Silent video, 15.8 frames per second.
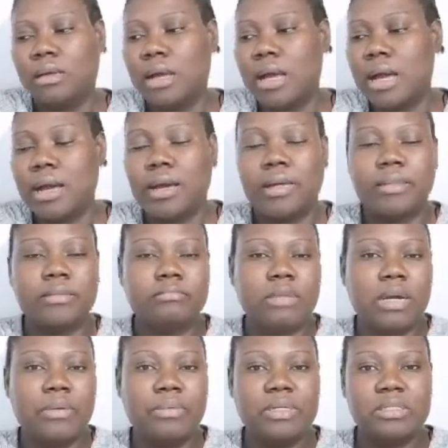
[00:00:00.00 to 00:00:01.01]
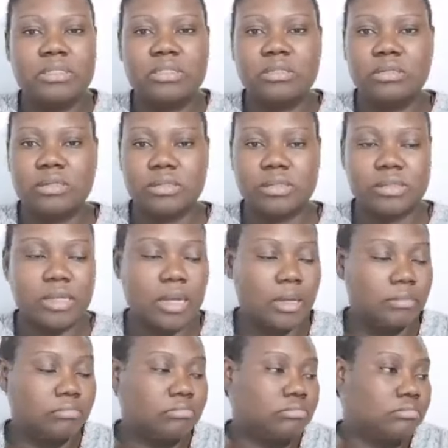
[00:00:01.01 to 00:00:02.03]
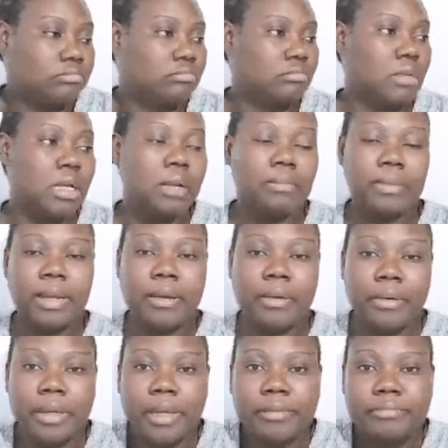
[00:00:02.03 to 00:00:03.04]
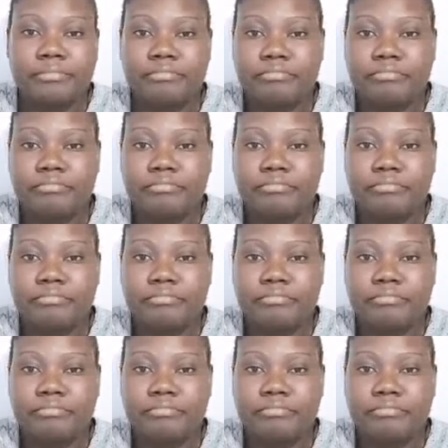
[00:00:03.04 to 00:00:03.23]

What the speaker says: and my weight's just and I'm like, okay,